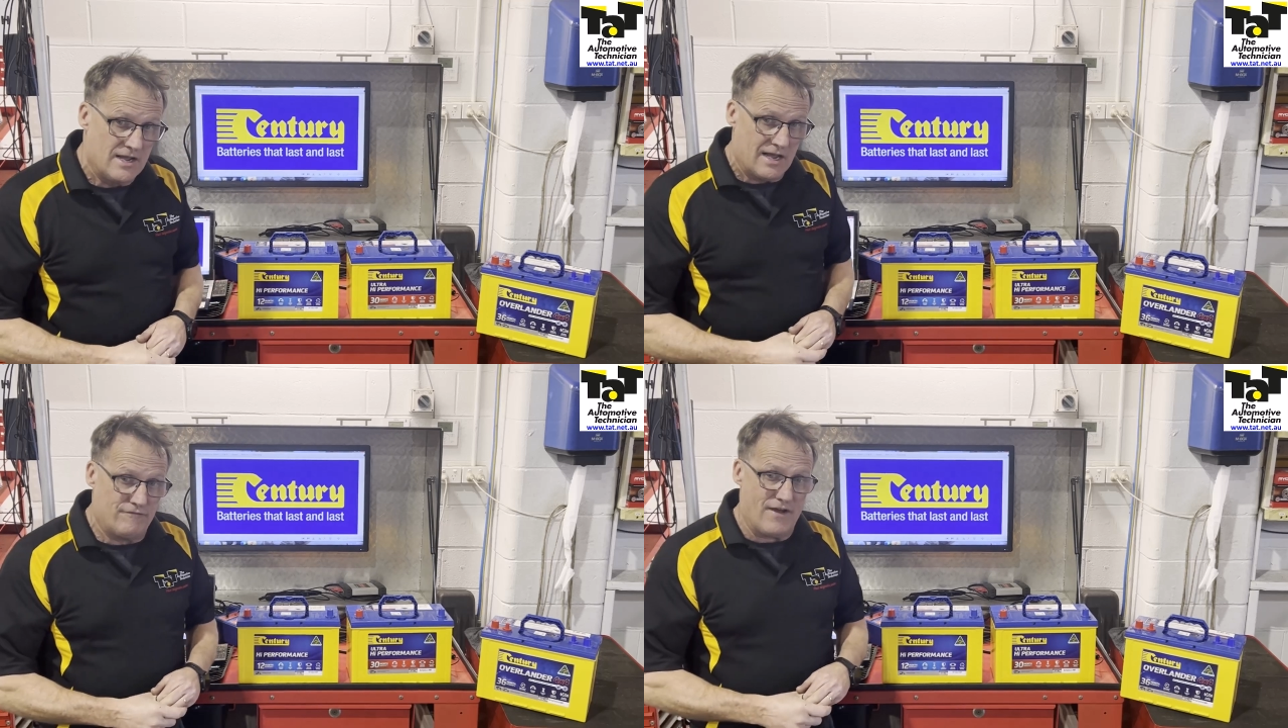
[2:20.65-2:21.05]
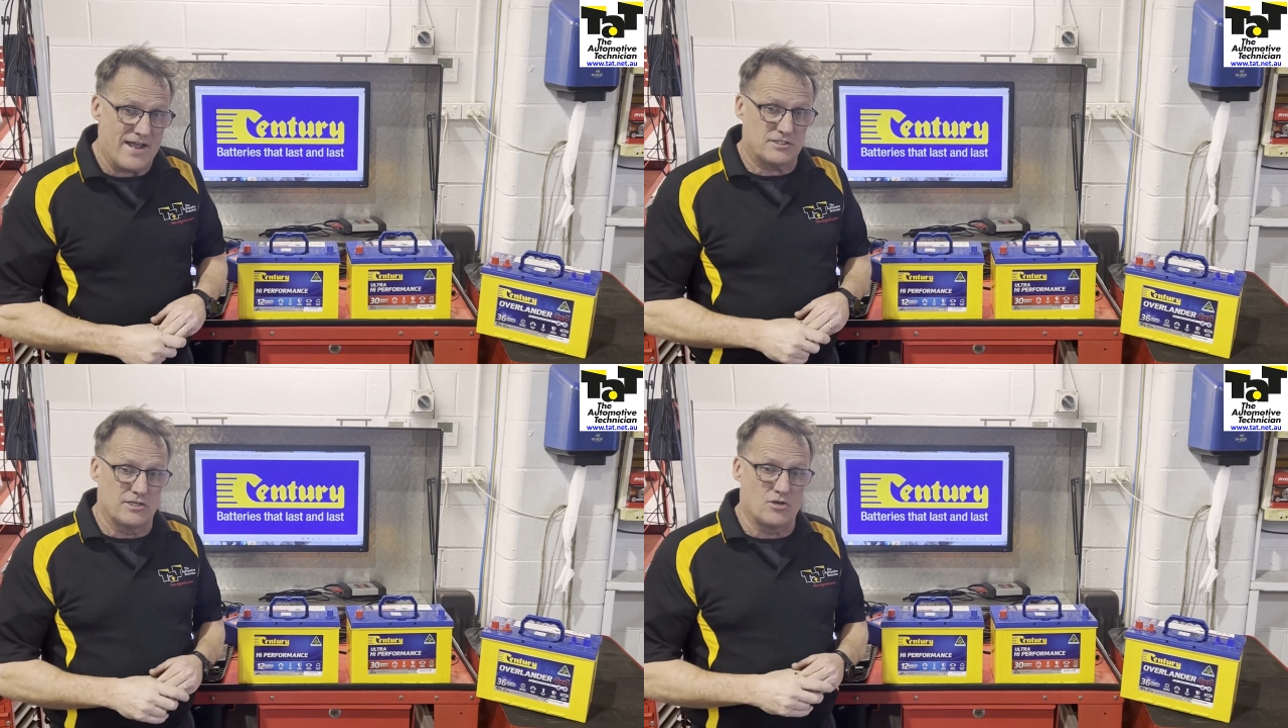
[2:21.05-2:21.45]

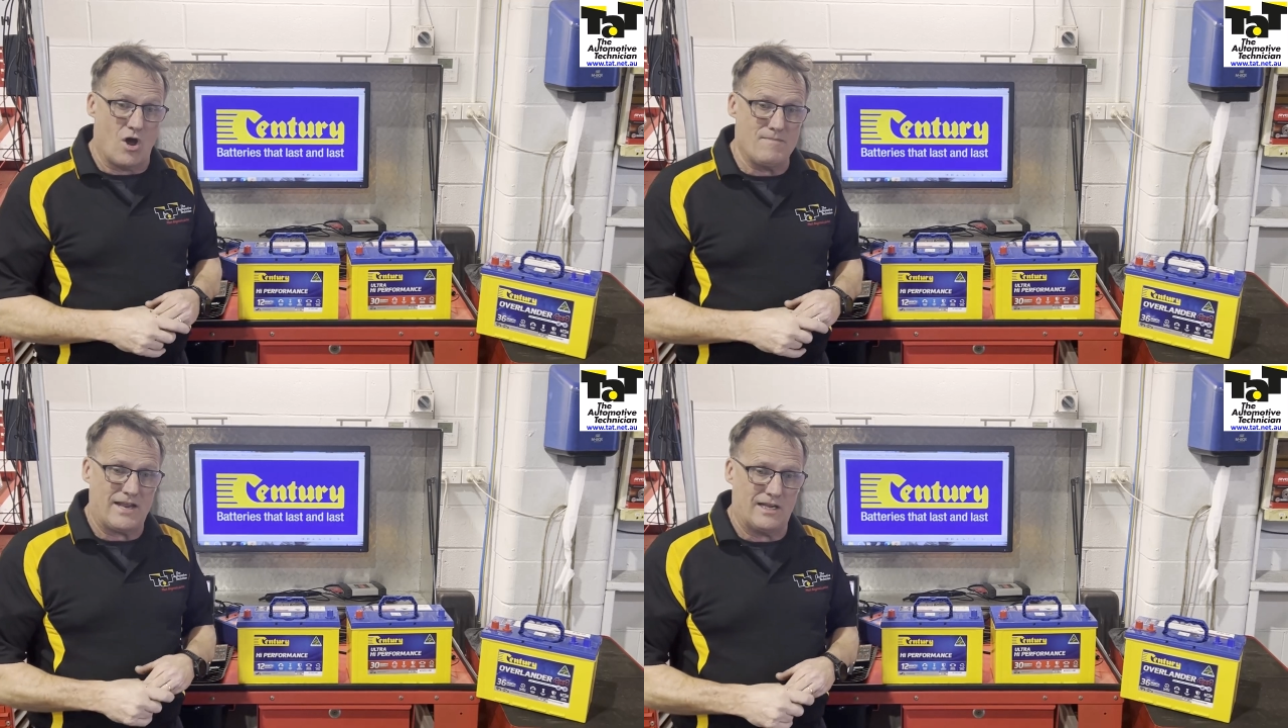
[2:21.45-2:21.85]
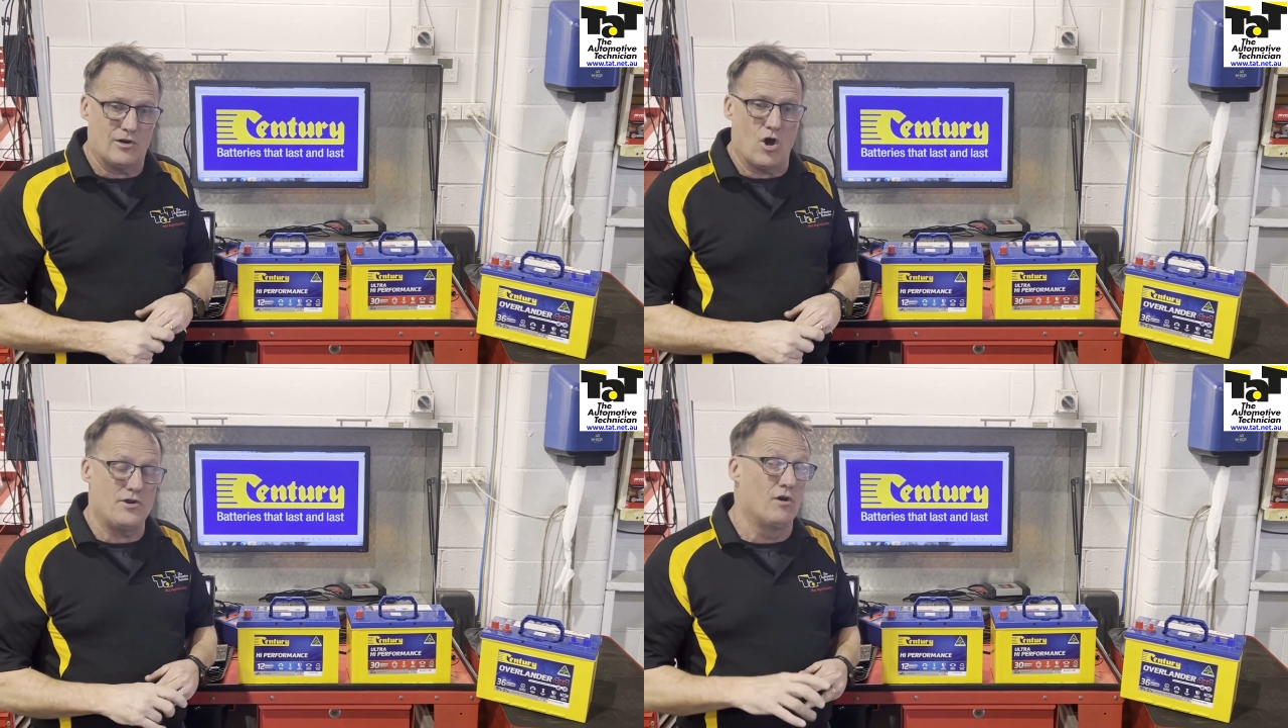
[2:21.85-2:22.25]
Advanced design making it
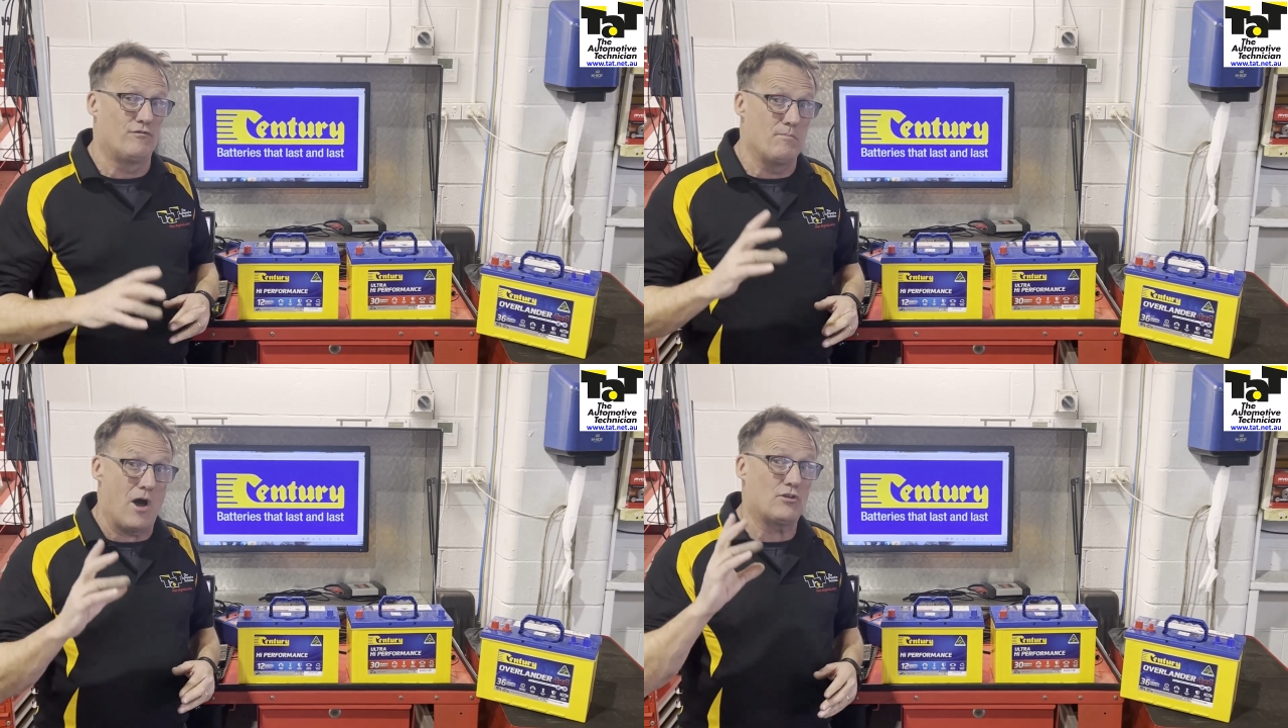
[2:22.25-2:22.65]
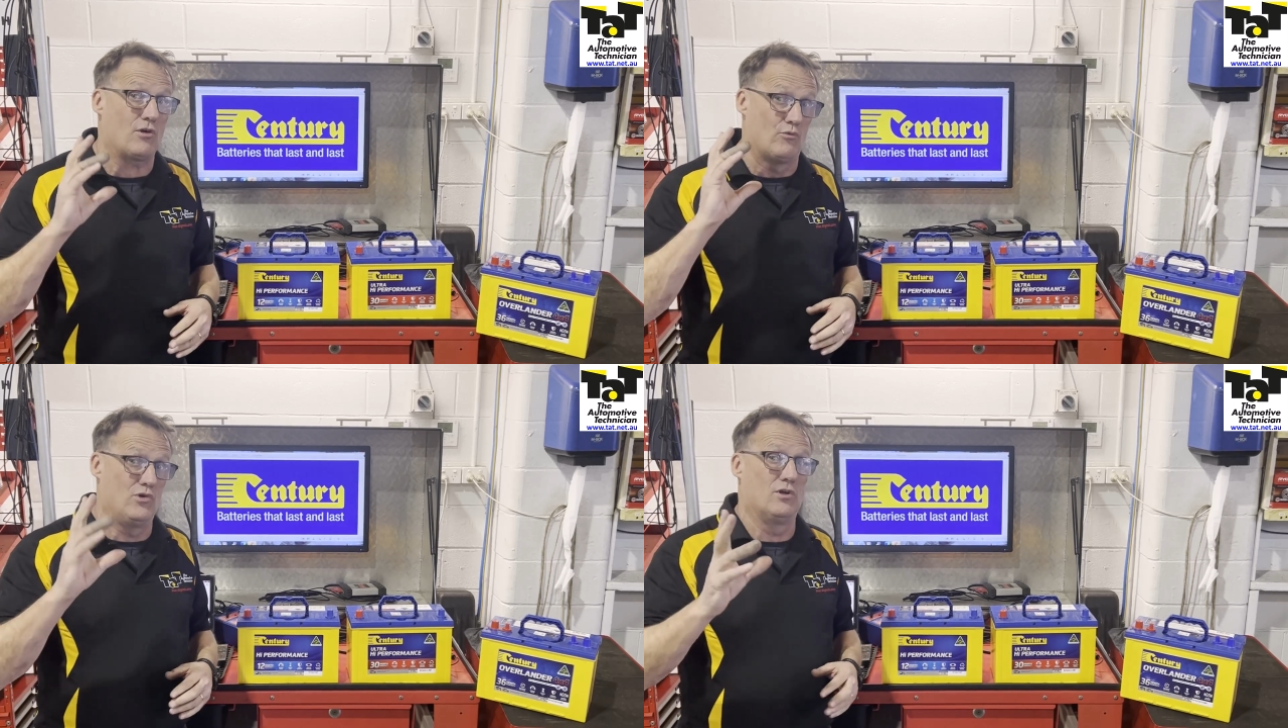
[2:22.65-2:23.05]
ideal for both
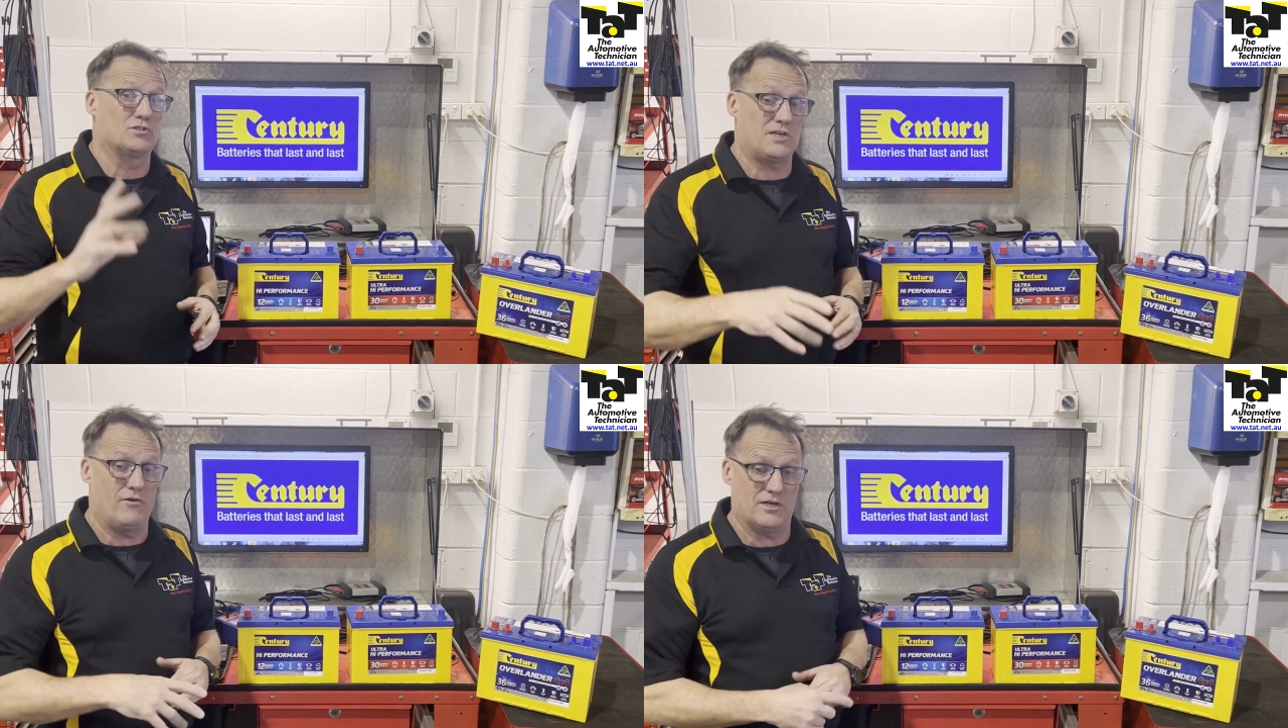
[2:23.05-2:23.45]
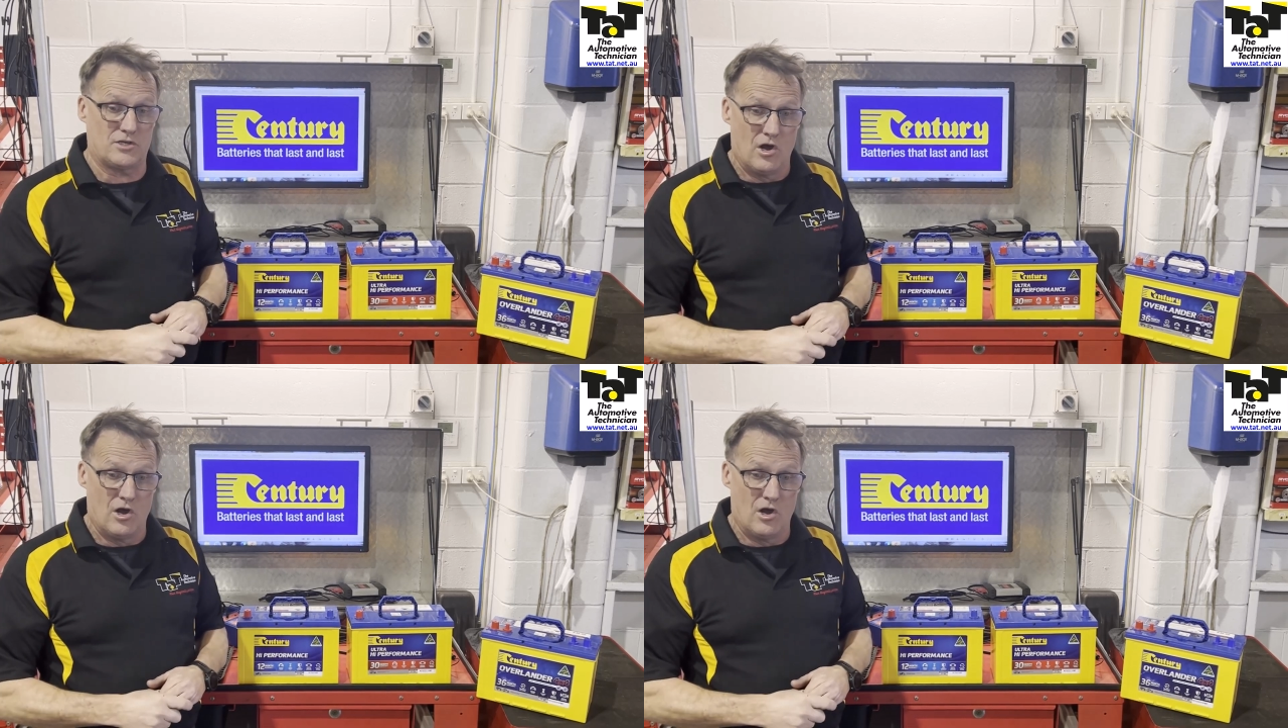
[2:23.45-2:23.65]
real serious